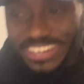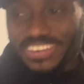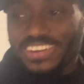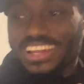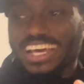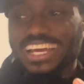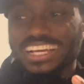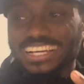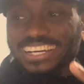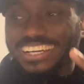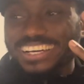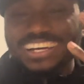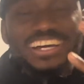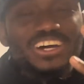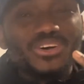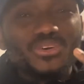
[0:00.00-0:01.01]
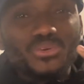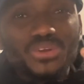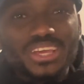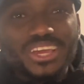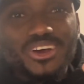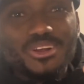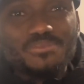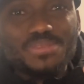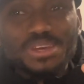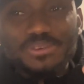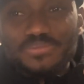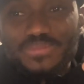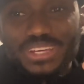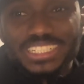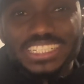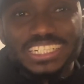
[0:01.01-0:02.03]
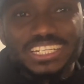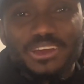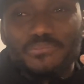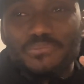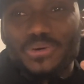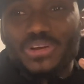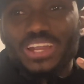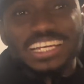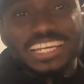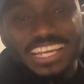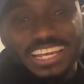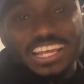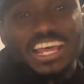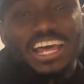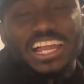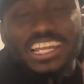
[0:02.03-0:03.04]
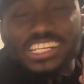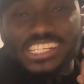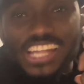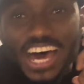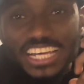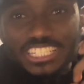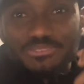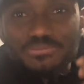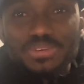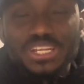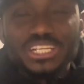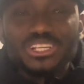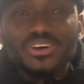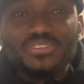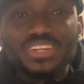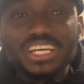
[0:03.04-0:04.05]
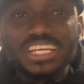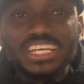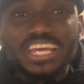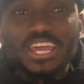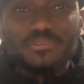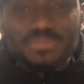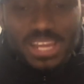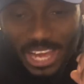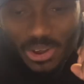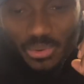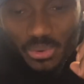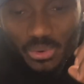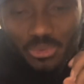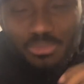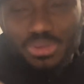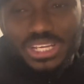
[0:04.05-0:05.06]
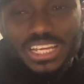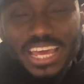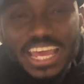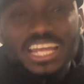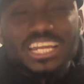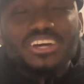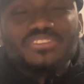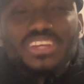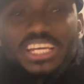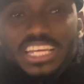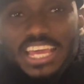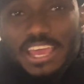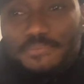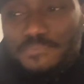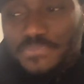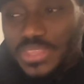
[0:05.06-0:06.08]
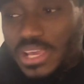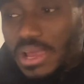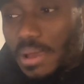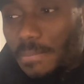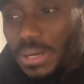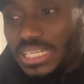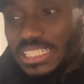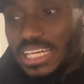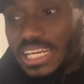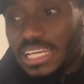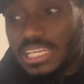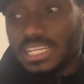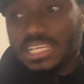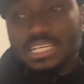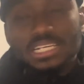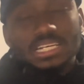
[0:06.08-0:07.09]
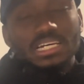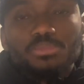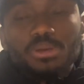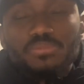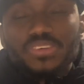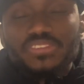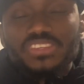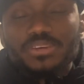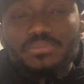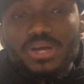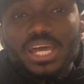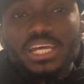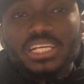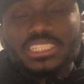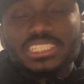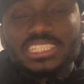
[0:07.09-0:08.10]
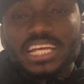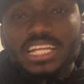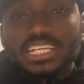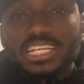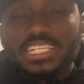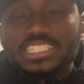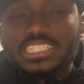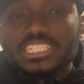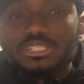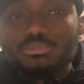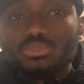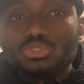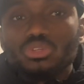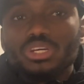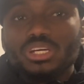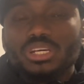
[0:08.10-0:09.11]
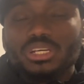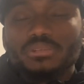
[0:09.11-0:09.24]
like Riquelme missing the ball in the last minute of the game, like that would be the end of the game. But hey, Memphis Depay sent the team to the,